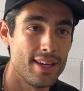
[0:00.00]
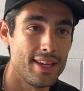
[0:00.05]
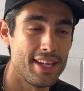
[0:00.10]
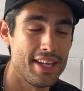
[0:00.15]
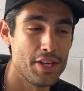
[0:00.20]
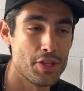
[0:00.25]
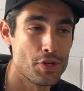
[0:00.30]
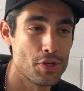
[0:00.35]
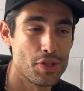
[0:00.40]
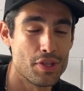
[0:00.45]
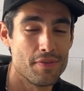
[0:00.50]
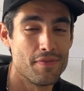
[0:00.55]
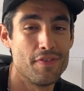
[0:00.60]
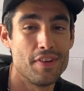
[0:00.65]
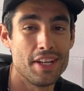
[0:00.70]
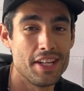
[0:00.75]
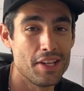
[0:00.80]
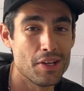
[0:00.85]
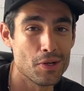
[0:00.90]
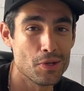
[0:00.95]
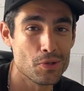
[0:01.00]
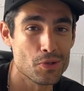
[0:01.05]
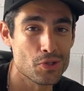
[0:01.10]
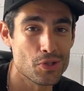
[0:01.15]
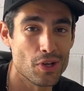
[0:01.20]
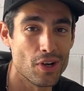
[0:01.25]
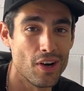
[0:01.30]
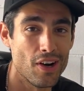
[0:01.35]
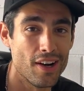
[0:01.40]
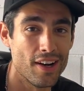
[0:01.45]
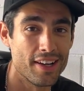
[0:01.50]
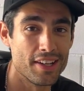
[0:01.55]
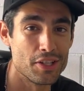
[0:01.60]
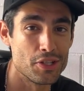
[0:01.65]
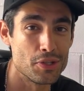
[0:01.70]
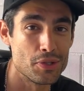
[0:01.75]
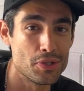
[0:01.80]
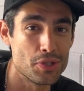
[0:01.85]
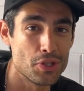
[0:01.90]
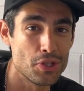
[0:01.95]
either the videos on
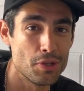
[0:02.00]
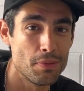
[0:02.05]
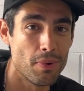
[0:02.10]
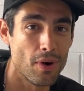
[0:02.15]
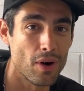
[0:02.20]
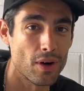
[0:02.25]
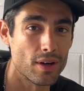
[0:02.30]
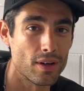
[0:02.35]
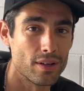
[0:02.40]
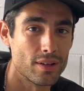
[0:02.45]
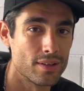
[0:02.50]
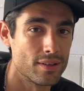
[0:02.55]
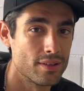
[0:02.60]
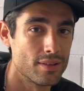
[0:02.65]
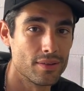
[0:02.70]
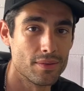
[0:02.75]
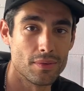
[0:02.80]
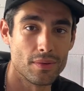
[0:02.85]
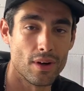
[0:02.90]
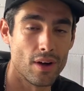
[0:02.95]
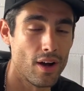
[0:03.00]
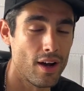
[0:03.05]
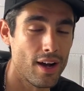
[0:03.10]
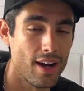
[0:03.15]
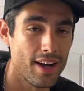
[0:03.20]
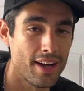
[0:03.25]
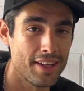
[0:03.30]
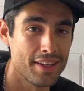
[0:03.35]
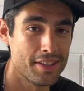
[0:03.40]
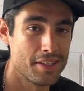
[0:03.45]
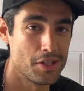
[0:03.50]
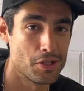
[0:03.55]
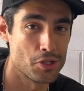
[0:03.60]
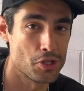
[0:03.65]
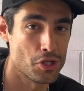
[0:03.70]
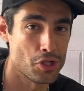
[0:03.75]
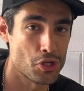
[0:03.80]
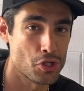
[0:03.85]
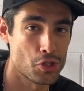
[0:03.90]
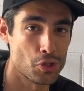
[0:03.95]
YouTube are odd, they're
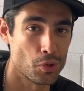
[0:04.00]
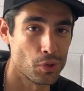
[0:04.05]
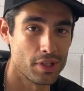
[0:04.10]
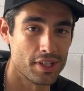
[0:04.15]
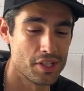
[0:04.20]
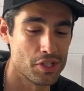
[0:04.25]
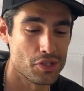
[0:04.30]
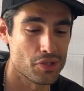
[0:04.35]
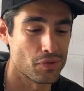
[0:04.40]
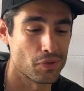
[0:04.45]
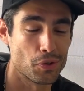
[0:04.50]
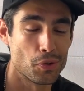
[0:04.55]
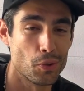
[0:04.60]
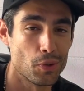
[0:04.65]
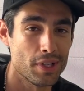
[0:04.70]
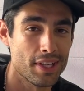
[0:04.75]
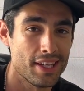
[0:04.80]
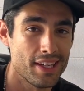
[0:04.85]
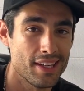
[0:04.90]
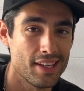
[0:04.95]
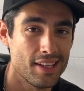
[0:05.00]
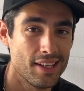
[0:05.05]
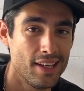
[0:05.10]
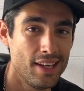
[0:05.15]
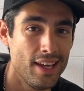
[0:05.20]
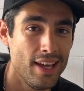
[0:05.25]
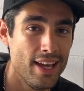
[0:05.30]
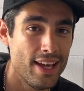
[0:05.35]
just short and just recording it,